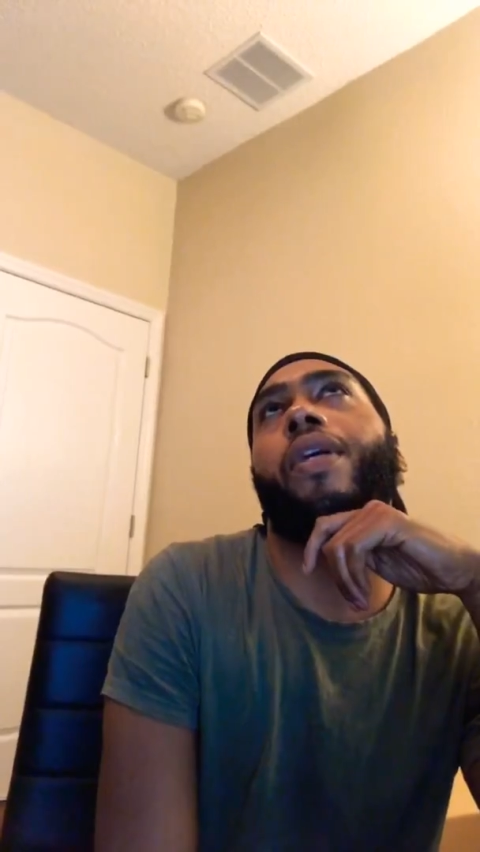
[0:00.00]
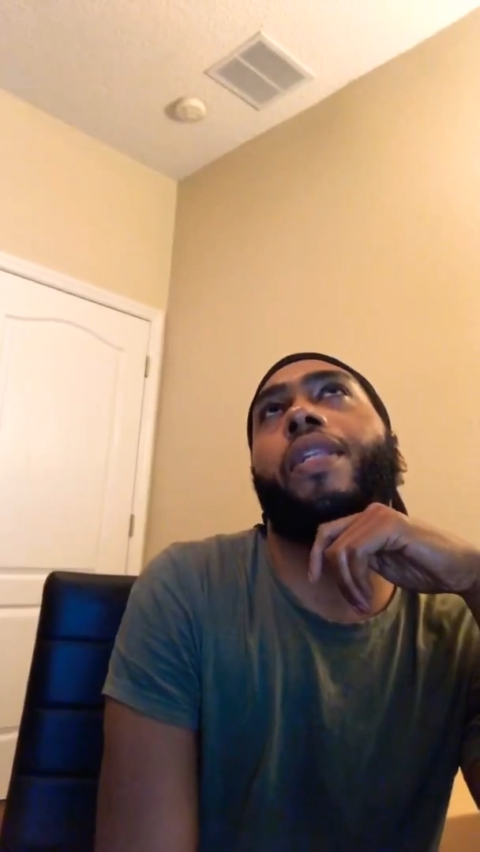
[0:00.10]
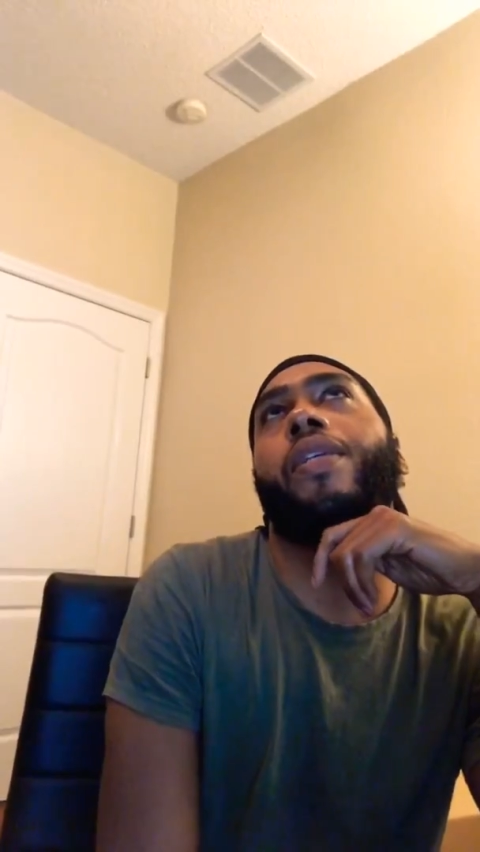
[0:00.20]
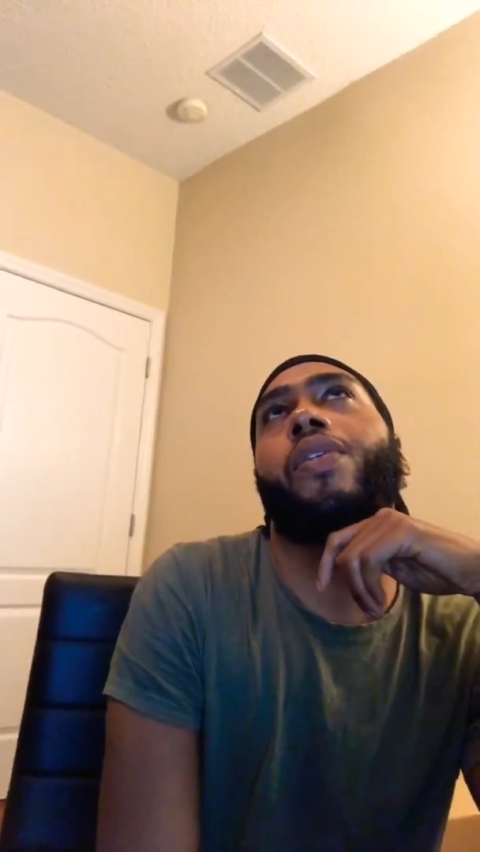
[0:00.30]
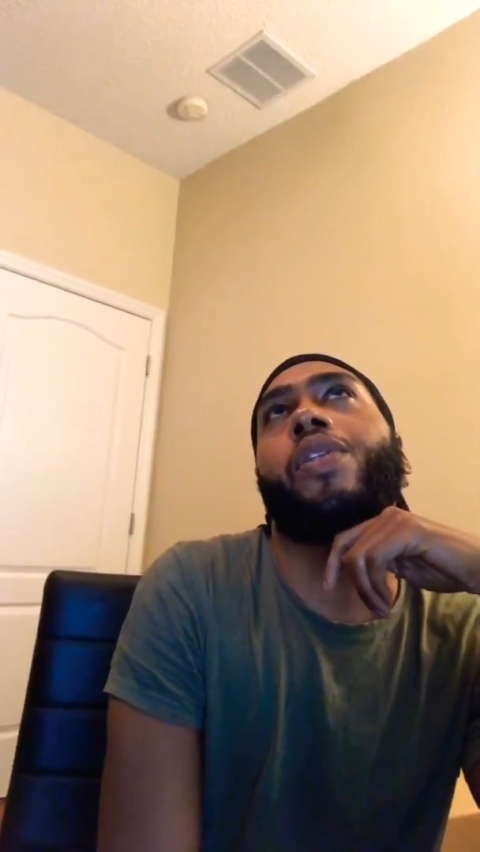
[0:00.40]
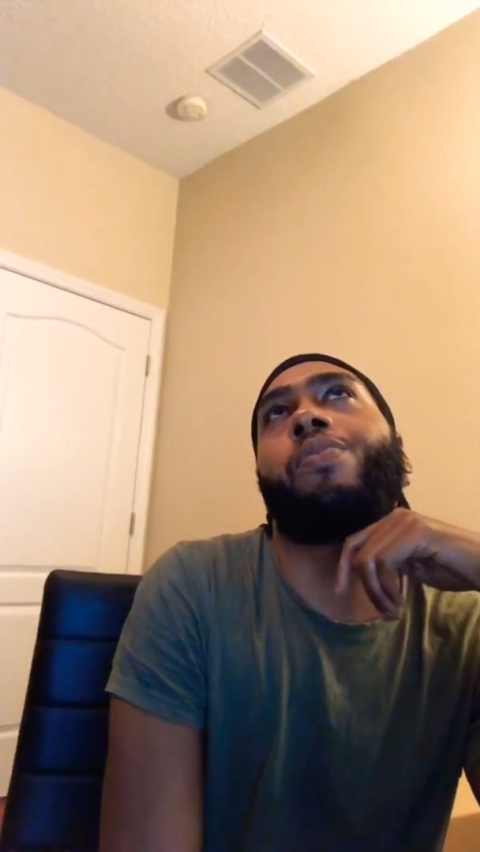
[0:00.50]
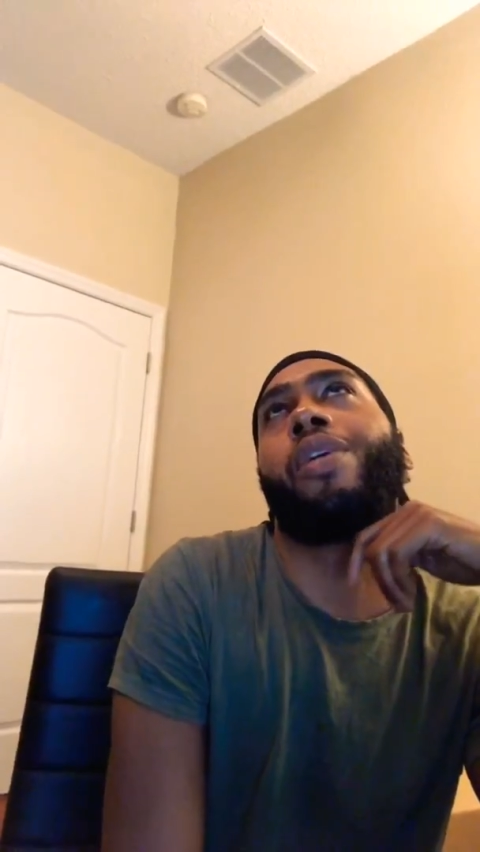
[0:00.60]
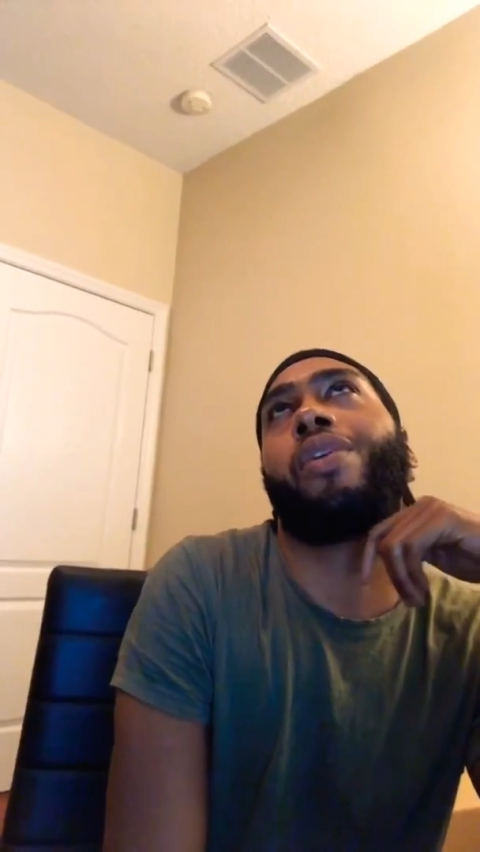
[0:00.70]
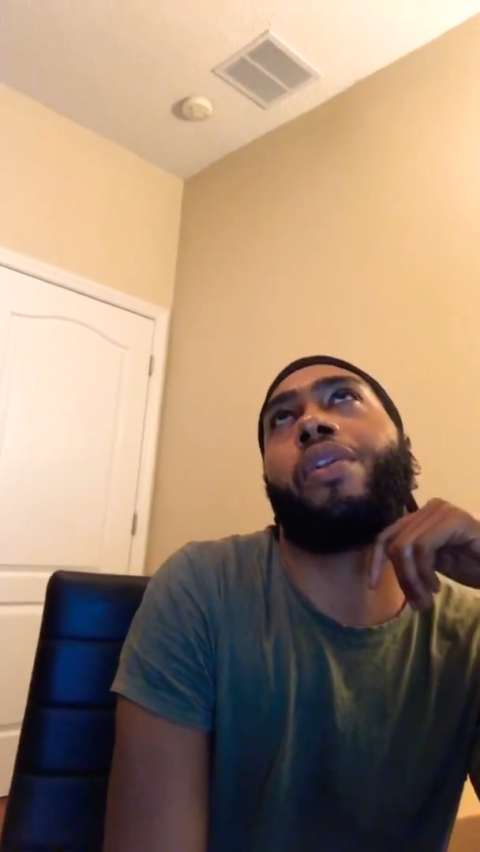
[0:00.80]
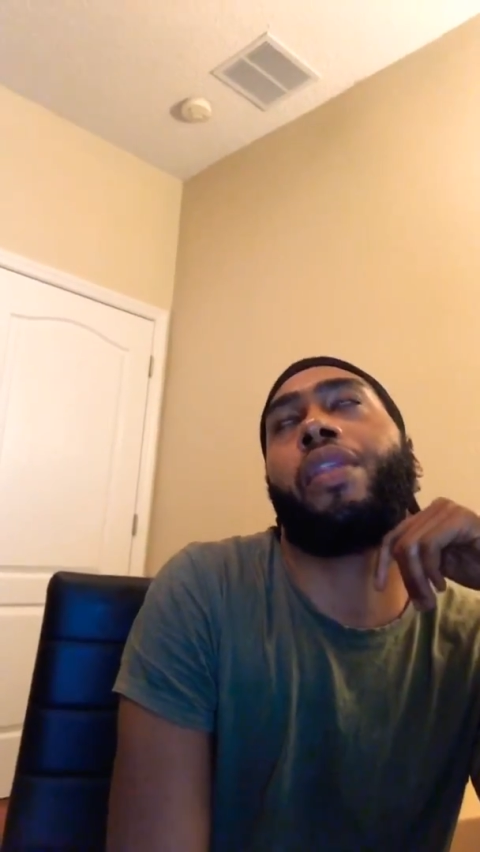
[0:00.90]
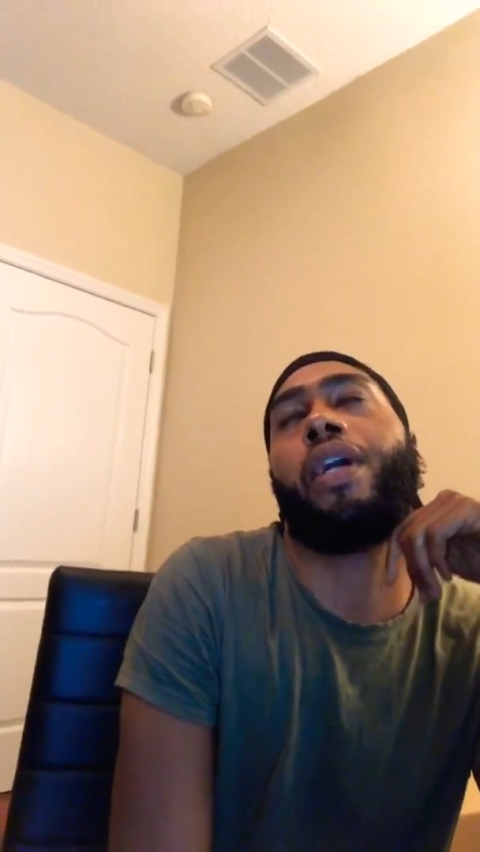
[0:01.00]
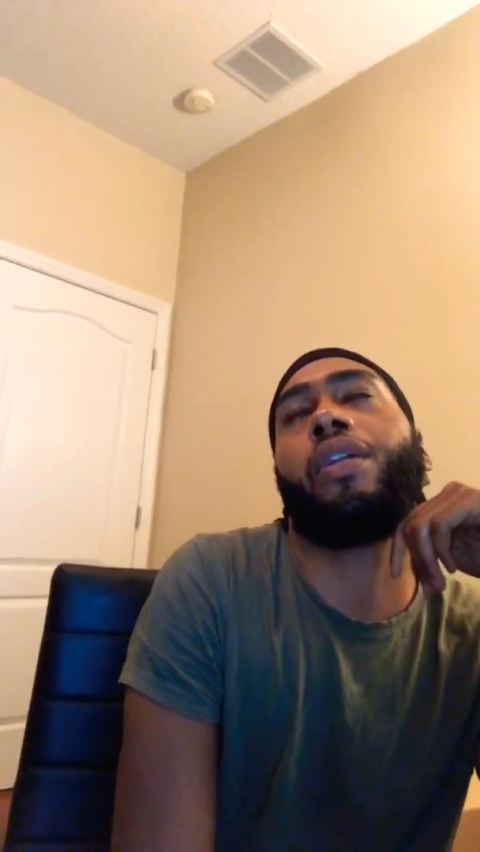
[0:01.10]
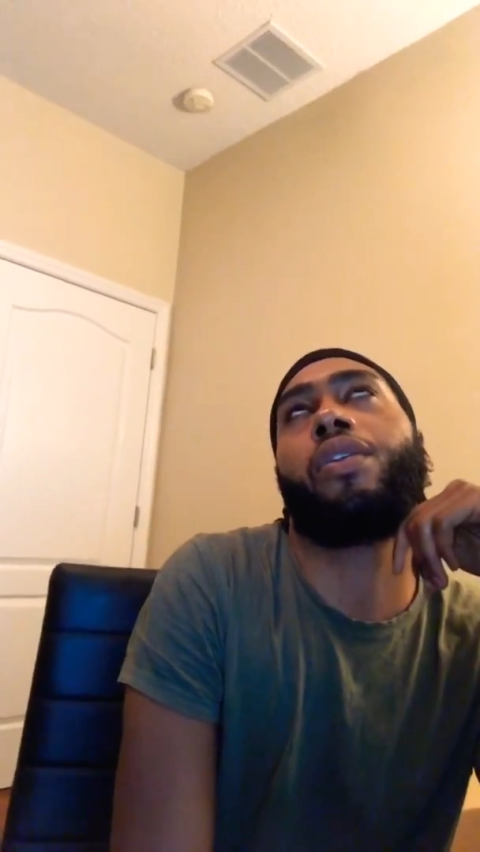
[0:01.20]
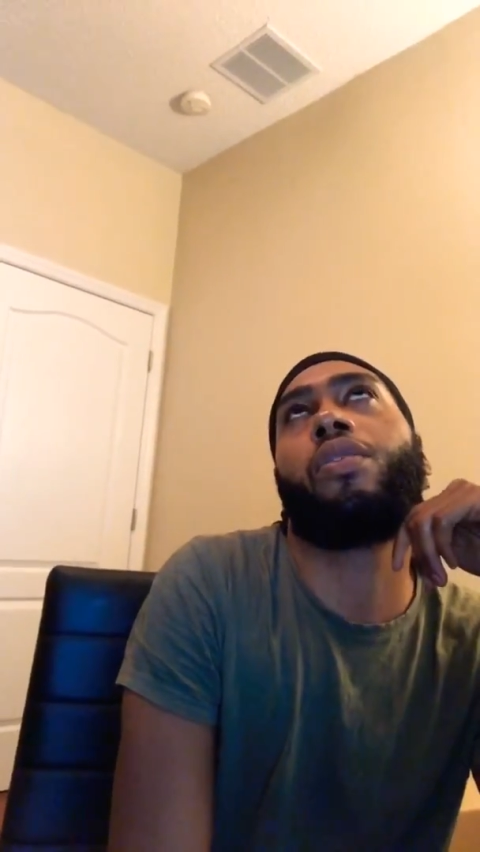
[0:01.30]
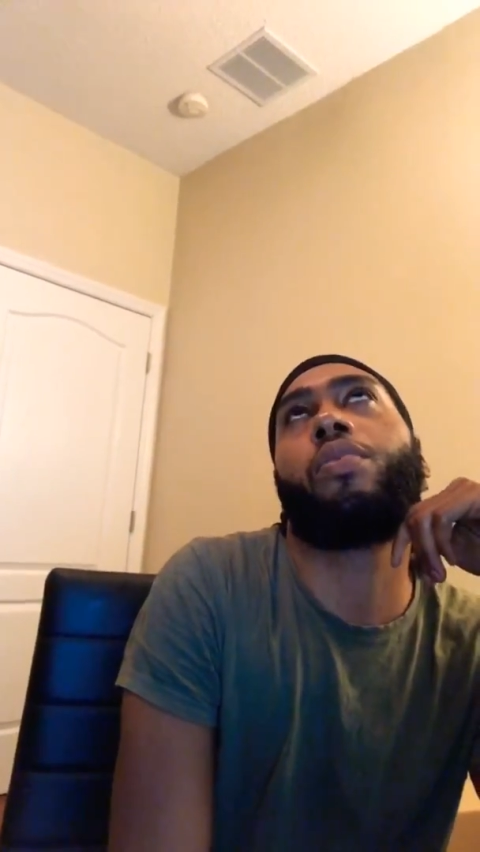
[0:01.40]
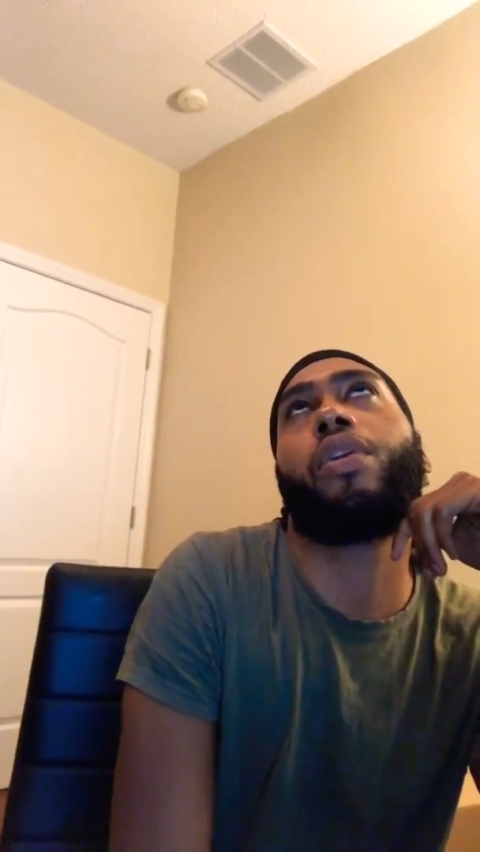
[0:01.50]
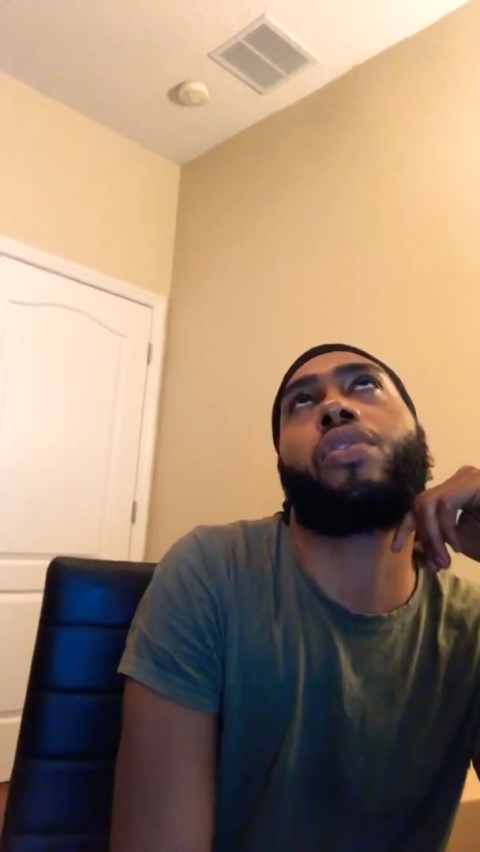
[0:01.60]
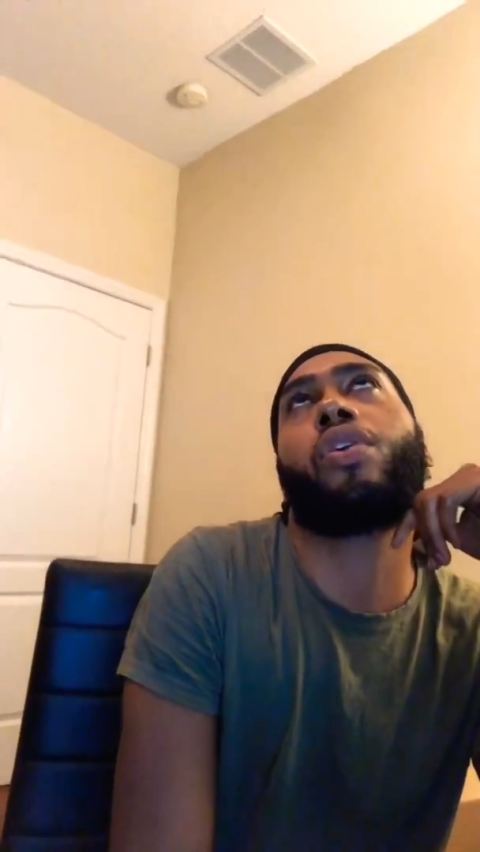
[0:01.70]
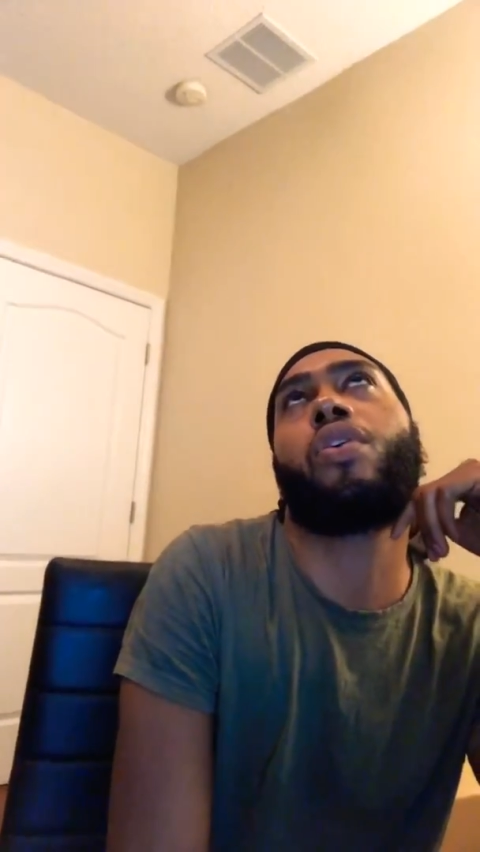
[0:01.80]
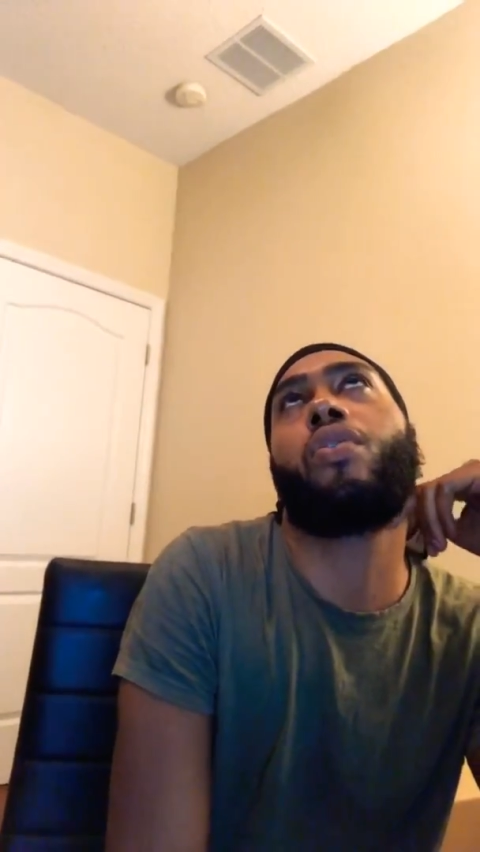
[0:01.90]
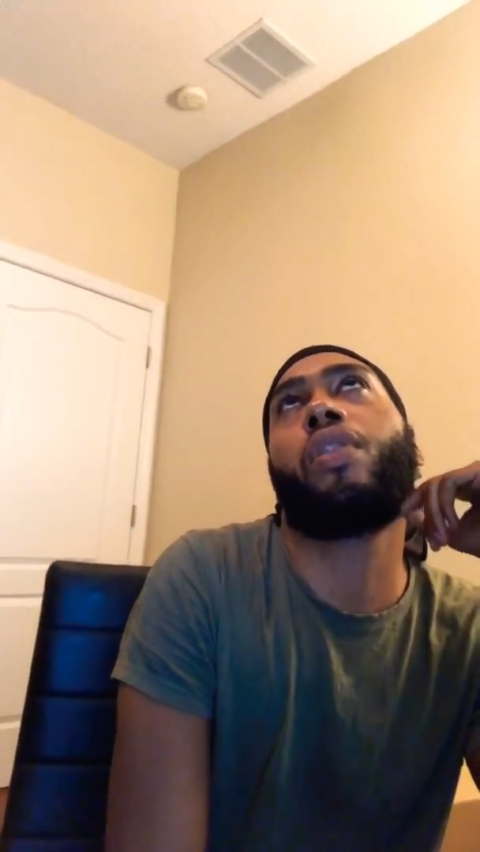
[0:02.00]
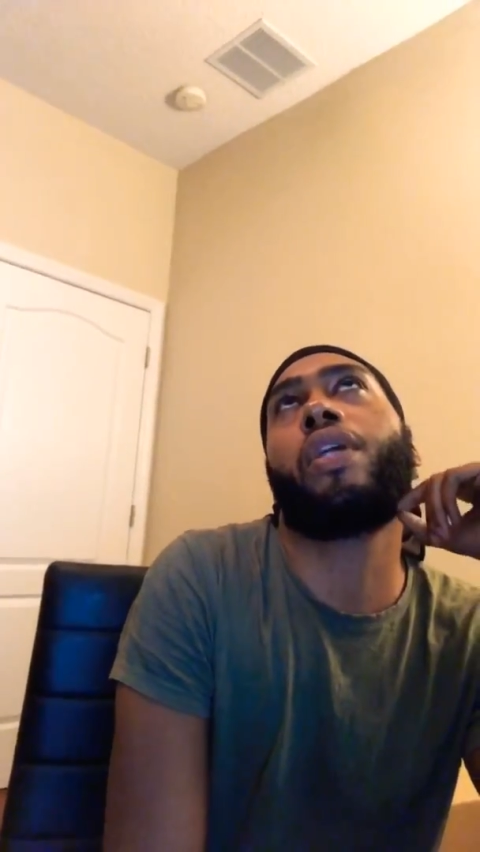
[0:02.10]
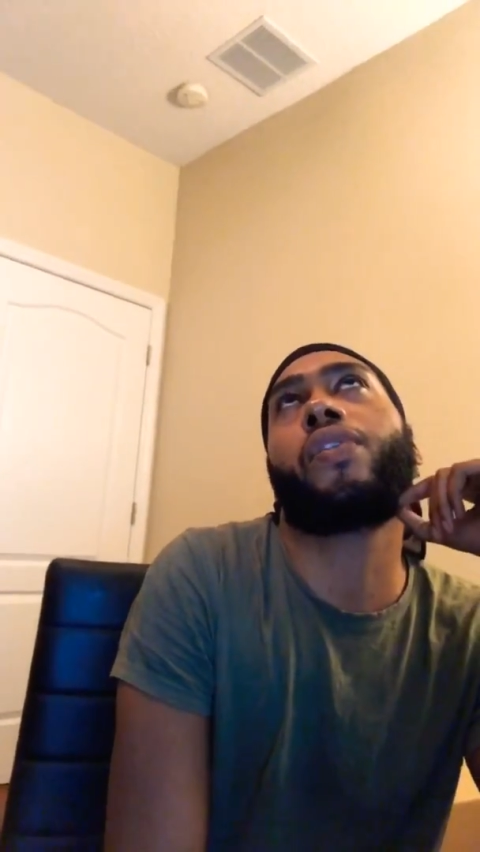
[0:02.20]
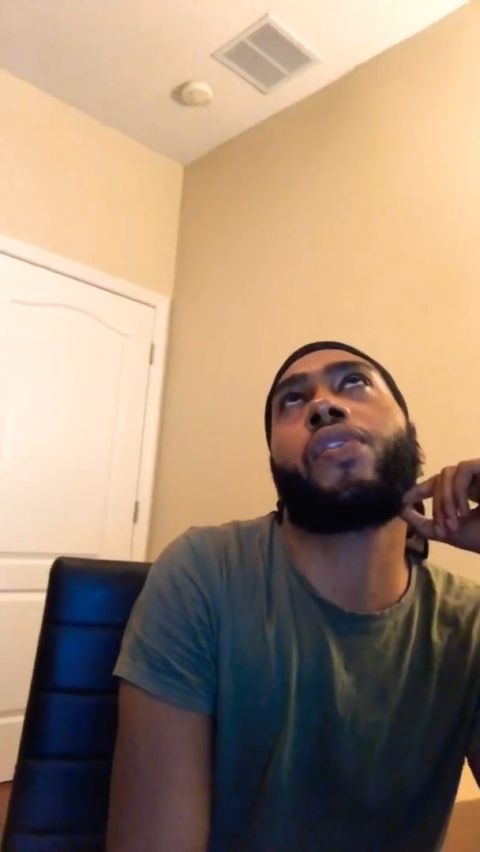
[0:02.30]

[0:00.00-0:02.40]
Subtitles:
let's speak on that a little bit. So let's